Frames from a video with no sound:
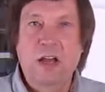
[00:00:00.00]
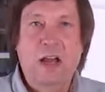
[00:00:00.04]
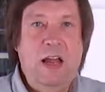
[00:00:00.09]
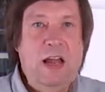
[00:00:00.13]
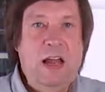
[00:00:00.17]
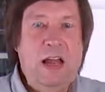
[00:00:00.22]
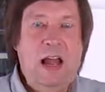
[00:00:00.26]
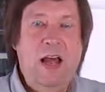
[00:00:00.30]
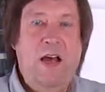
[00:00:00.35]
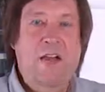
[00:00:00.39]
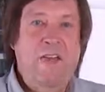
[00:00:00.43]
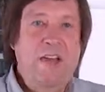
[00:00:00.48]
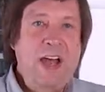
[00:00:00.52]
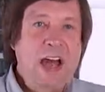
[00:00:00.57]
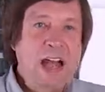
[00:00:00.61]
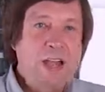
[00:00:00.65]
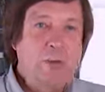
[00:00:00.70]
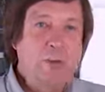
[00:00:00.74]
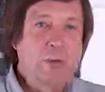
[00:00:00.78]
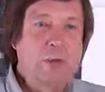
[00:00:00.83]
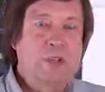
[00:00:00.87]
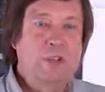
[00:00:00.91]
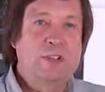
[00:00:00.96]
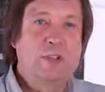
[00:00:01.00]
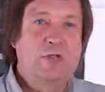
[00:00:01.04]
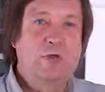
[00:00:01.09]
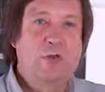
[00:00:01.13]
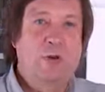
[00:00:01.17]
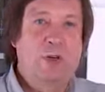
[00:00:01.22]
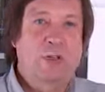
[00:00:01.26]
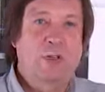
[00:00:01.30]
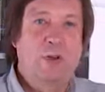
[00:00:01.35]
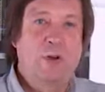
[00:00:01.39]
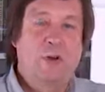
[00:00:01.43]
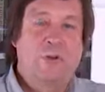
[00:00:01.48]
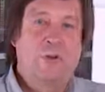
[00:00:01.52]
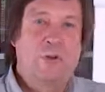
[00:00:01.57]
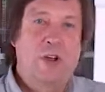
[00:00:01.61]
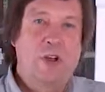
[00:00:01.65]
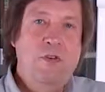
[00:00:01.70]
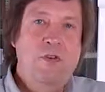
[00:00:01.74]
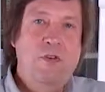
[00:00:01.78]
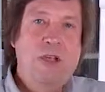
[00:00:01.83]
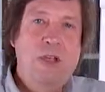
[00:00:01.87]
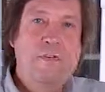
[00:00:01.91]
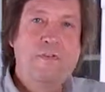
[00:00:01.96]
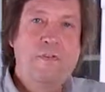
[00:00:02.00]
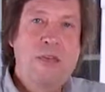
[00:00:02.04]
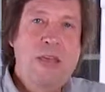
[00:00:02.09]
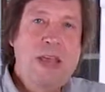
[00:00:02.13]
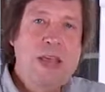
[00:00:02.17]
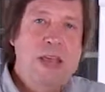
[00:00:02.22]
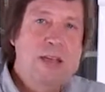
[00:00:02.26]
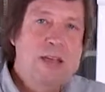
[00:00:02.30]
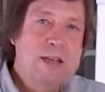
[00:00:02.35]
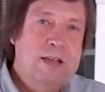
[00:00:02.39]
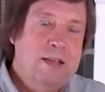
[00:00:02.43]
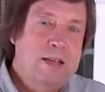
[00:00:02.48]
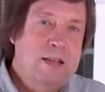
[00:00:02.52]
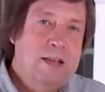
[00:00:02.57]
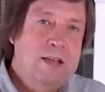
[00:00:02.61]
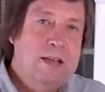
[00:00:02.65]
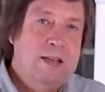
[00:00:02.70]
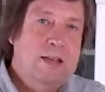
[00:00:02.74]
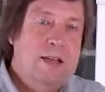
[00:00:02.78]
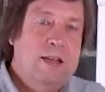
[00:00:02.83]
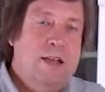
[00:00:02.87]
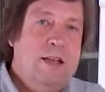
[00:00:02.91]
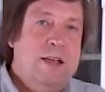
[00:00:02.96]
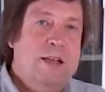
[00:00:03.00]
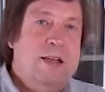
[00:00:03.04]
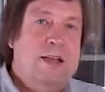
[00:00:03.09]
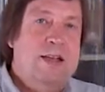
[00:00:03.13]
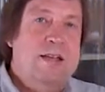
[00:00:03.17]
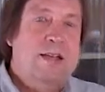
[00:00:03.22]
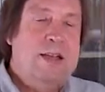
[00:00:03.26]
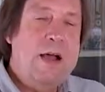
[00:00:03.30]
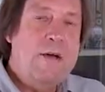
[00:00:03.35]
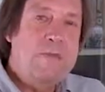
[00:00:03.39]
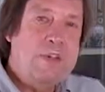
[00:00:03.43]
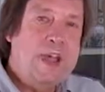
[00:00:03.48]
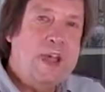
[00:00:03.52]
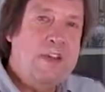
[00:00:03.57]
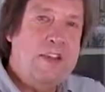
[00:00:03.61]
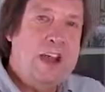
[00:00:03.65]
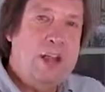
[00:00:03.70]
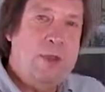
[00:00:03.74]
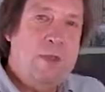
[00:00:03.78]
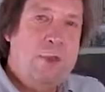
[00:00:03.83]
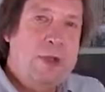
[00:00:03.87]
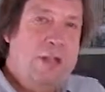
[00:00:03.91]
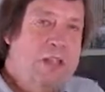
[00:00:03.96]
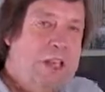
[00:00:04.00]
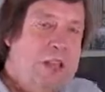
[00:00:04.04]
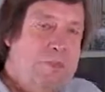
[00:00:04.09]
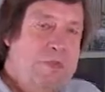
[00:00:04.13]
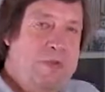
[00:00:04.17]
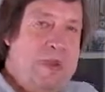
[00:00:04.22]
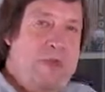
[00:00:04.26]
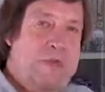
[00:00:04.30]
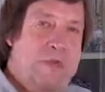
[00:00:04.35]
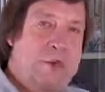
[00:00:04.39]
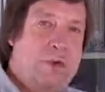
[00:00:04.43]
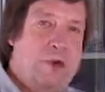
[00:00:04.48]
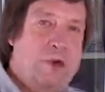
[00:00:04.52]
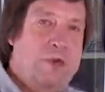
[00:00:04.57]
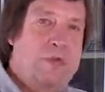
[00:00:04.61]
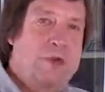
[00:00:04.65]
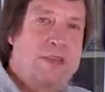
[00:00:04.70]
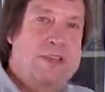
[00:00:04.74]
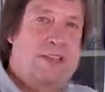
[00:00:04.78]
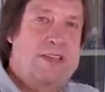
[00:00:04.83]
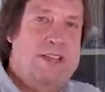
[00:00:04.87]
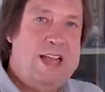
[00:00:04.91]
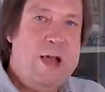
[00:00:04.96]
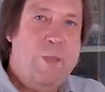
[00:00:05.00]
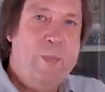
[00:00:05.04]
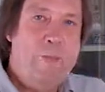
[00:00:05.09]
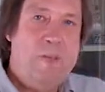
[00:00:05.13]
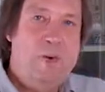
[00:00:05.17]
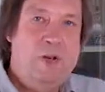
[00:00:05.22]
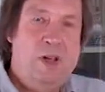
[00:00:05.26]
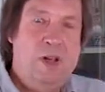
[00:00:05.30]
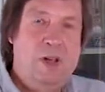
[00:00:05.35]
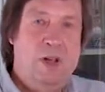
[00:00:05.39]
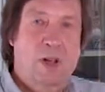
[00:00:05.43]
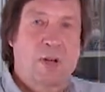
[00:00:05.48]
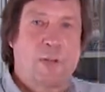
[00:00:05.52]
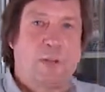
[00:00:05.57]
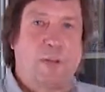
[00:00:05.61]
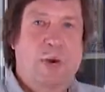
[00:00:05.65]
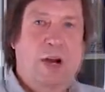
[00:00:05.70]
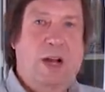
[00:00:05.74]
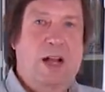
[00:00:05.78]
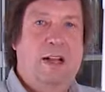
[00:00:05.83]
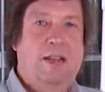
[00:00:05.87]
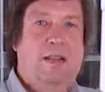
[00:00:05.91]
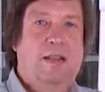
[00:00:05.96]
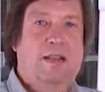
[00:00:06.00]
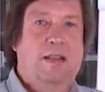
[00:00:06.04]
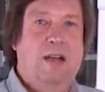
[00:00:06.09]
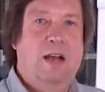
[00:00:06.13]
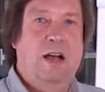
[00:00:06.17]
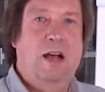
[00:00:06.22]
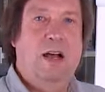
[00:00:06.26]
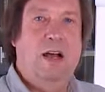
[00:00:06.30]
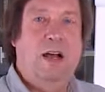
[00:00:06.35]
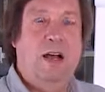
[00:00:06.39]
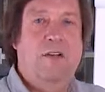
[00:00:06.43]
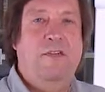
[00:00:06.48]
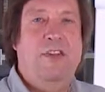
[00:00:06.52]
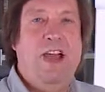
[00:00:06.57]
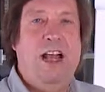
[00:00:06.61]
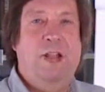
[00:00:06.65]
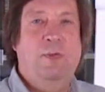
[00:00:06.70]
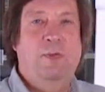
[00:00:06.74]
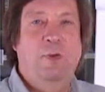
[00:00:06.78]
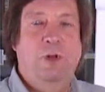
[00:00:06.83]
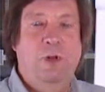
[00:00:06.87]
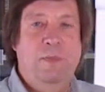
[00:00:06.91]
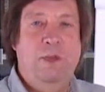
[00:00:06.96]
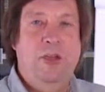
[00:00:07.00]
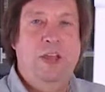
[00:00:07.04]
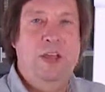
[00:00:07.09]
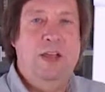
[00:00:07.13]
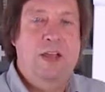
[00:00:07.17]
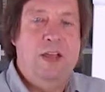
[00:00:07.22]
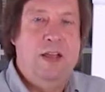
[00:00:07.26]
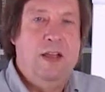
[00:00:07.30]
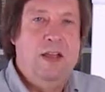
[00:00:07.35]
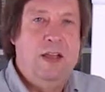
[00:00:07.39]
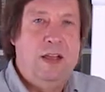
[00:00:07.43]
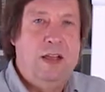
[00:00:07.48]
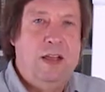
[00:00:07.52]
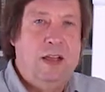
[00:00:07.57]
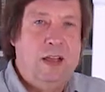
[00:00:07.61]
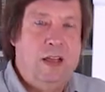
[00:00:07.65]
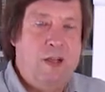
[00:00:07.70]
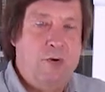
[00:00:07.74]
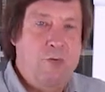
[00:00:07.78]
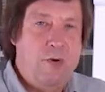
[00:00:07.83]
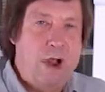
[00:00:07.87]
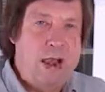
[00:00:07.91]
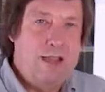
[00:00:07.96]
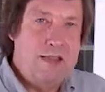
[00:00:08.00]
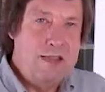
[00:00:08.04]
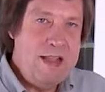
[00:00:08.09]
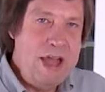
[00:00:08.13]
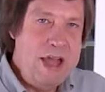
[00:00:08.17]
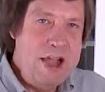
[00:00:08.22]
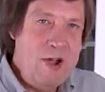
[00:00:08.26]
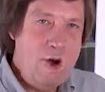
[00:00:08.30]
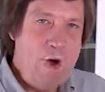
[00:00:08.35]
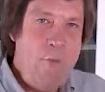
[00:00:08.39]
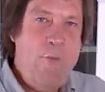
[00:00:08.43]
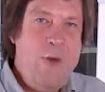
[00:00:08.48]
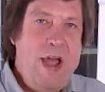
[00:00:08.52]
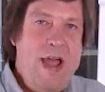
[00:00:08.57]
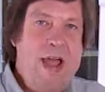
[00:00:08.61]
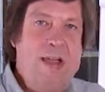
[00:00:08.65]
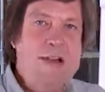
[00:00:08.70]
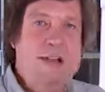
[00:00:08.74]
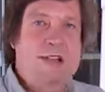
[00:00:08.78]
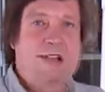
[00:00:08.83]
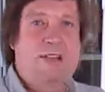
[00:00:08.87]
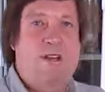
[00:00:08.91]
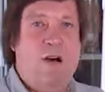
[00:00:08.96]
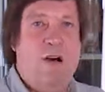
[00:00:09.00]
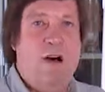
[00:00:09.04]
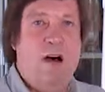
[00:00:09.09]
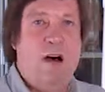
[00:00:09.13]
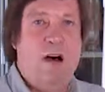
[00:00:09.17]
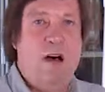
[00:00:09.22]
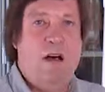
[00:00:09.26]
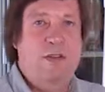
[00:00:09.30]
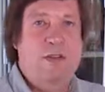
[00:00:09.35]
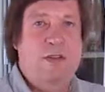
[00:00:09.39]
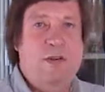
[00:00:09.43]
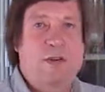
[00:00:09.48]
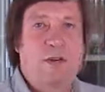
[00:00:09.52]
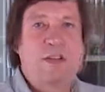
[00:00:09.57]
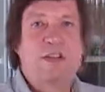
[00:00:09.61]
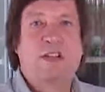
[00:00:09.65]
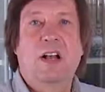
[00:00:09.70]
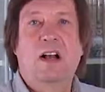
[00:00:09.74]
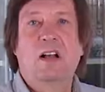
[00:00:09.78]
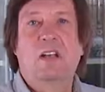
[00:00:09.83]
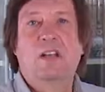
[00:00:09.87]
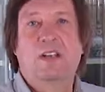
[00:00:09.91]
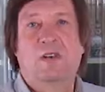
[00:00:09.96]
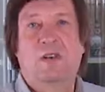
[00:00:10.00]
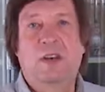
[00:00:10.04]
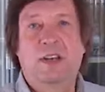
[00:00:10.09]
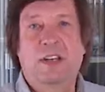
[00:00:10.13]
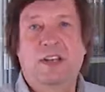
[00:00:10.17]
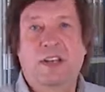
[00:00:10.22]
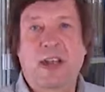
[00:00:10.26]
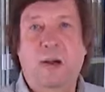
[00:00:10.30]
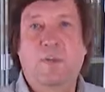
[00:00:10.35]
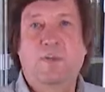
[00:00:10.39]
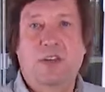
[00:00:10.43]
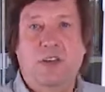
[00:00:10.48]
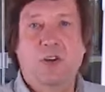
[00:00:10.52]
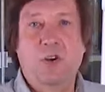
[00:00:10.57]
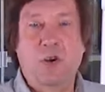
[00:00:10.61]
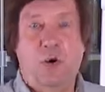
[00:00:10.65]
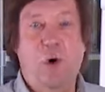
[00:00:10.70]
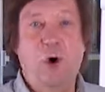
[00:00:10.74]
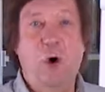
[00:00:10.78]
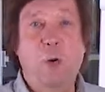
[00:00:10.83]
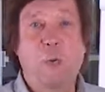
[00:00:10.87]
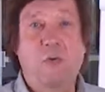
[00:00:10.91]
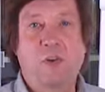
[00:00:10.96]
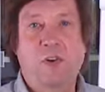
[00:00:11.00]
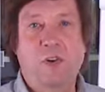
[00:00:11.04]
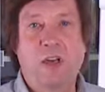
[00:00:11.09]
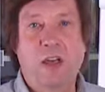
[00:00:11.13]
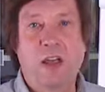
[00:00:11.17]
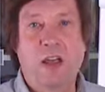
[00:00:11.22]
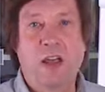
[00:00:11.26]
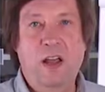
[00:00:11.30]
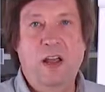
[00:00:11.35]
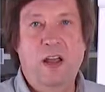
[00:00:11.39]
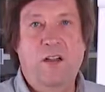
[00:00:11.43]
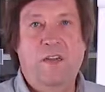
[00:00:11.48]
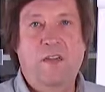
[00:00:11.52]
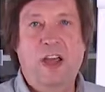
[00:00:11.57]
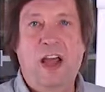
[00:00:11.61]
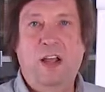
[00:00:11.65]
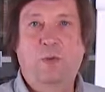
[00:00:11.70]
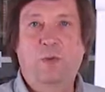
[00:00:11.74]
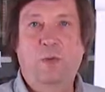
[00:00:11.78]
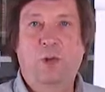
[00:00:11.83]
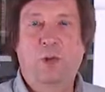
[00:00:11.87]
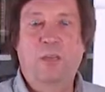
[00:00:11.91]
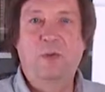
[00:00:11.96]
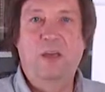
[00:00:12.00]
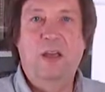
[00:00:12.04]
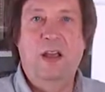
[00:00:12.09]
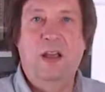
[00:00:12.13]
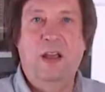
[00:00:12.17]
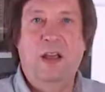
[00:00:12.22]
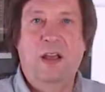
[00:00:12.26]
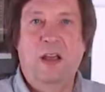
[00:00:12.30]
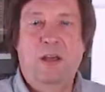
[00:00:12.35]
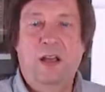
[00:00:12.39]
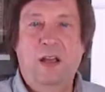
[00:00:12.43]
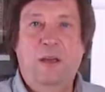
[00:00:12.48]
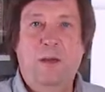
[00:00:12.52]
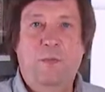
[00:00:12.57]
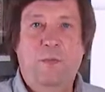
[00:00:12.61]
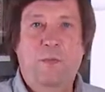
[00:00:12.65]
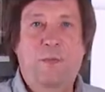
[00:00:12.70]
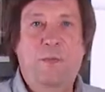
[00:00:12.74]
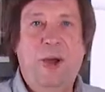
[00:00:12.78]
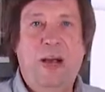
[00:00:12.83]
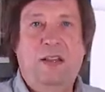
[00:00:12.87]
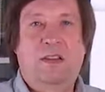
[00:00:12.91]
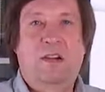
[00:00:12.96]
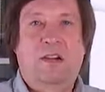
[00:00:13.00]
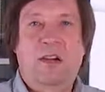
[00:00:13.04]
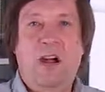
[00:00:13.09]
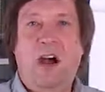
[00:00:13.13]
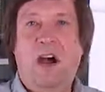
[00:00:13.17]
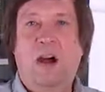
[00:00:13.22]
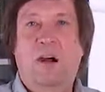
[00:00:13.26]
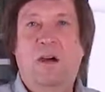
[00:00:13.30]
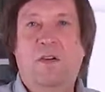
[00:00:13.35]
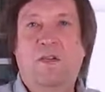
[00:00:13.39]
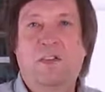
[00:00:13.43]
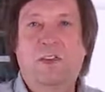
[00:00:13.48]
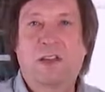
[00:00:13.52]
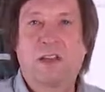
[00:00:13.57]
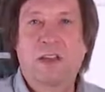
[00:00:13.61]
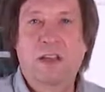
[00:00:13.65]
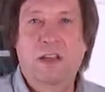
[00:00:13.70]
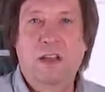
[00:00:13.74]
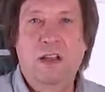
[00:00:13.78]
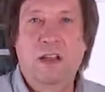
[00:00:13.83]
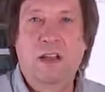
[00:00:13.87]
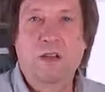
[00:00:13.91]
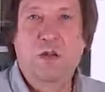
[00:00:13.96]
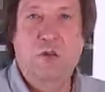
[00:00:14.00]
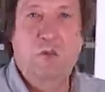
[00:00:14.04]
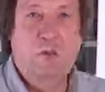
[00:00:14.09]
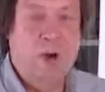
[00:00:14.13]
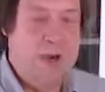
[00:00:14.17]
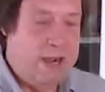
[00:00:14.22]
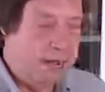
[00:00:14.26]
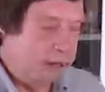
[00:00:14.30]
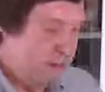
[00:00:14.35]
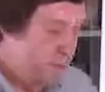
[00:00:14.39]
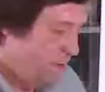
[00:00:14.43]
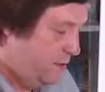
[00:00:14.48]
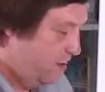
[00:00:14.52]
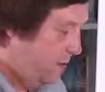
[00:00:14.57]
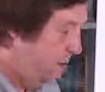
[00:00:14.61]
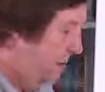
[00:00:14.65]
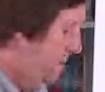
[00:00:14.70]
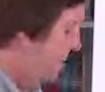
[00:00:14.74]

And that will sort of repeat something that we did before our example, but that will be right now based on the results of our example. So hopefully that will be better carved in your minds.